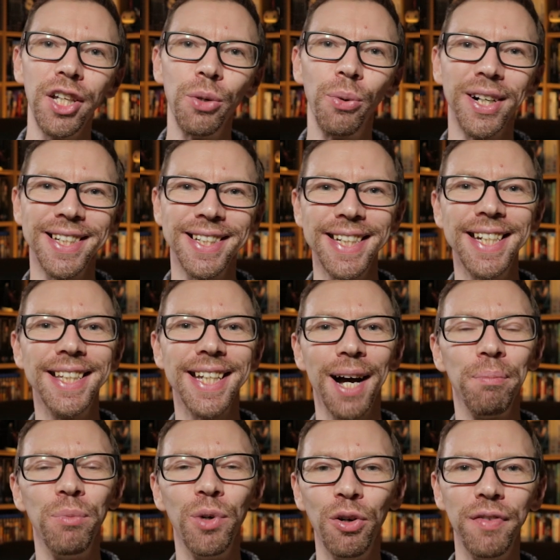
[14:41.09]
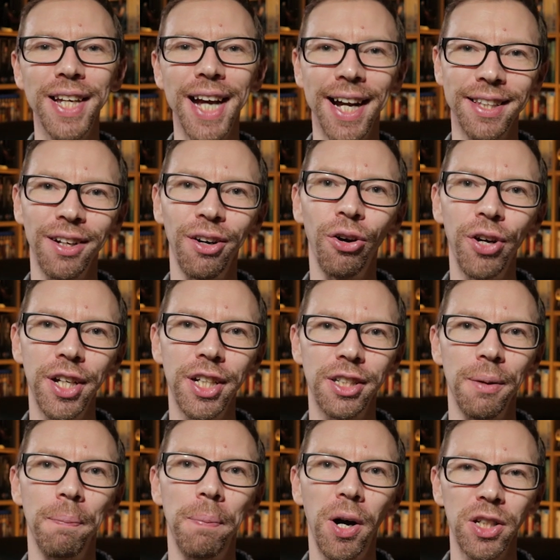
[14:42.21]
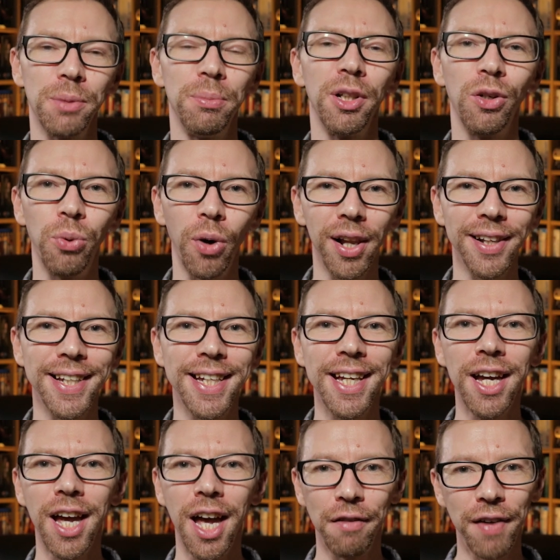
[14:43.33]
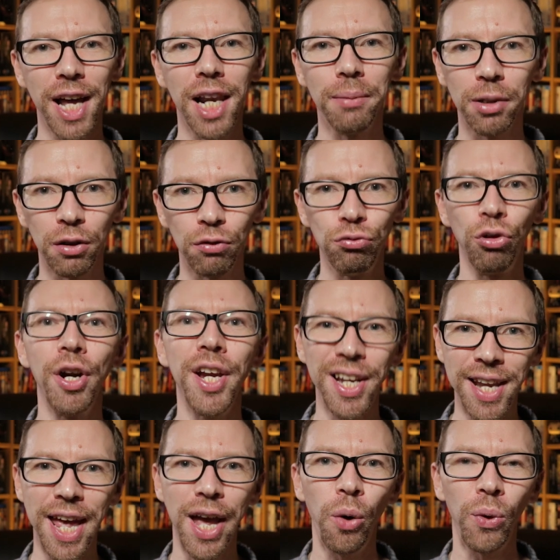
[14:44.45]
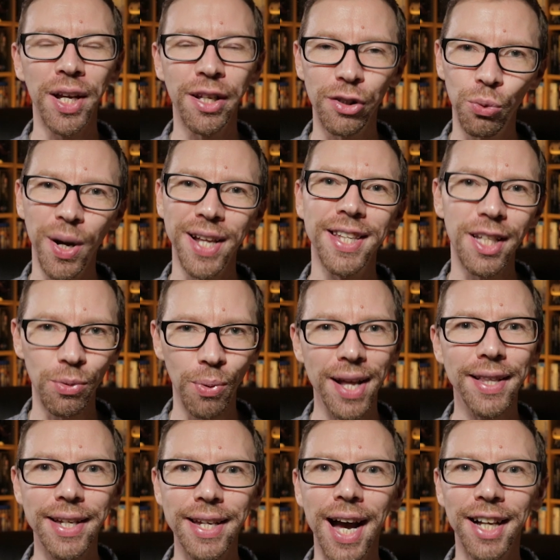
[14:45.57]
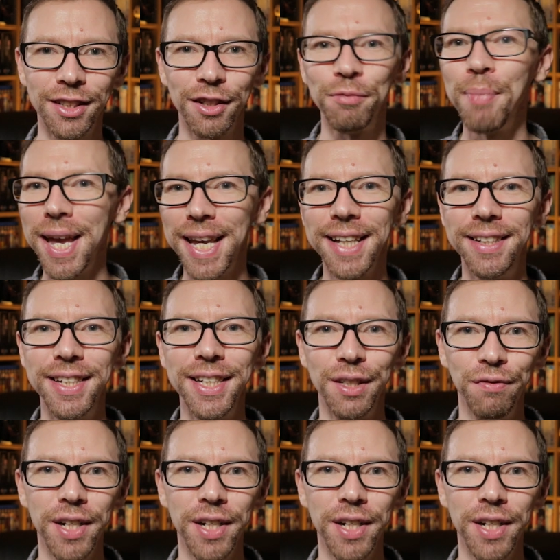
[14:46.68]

you are seeing that movie at the highest possible quality available right now in 2020 as of making this